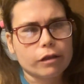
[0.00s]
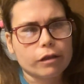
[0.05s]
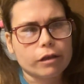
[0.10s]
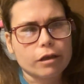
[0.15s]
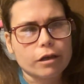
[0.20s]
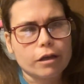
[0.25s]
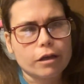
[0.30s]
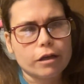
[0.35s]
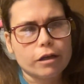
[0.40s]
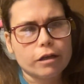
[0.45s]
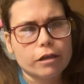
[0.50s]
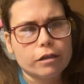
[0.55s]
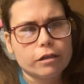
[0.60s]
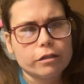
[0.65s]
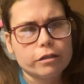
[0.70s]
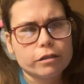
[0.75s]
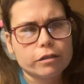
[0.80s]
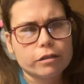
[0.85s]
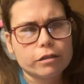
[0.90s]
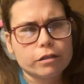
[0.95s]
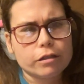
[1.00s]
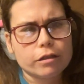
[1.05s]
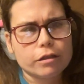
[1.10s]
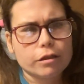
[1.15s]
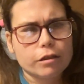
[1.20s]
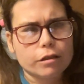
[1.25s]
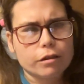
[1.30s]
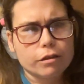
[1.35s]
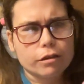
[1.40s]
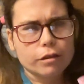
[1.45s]
get
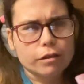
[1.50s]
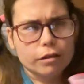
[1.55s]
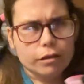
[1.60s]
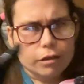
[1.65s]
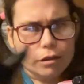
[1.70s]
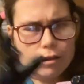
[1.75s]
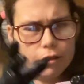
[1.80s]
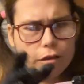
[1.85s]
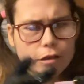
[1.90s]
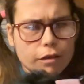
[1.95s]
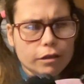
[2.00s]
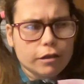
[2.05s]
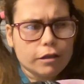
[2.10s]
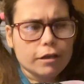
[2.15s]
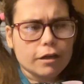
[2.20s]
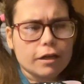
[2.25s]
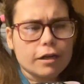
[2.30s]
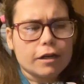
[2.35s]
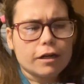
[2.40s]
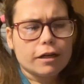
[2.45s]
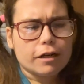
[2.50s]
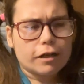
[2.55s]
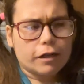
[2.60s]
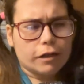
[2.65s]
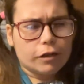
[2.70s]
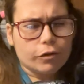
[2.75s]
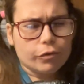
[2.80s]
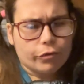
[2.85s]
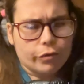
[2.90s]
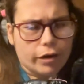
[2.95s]
it
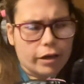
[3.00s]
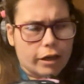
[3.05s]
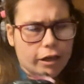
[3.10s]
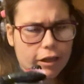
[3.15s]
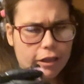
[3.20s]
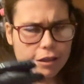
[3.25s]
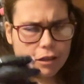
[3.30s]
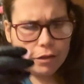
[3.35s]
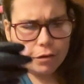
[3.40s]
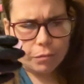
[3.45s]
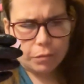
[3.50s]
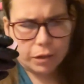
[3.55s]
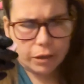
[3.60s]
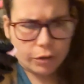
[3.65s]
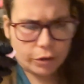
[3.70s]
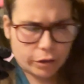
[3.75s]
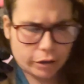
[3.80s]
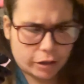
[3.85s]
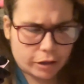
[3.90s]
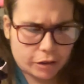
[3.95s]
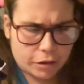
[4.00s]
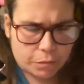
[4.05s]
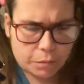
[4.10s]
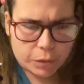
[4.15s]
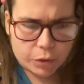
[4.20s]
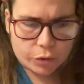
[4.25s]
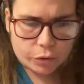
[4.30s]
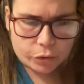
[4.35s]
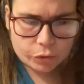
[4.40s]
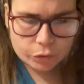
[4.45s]
all the way in the
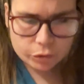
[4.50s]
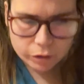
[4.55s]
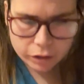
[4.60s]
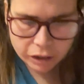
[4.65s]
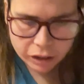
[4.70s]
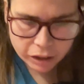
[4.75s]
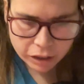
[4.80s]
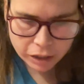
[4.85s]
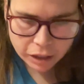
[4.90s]
mold.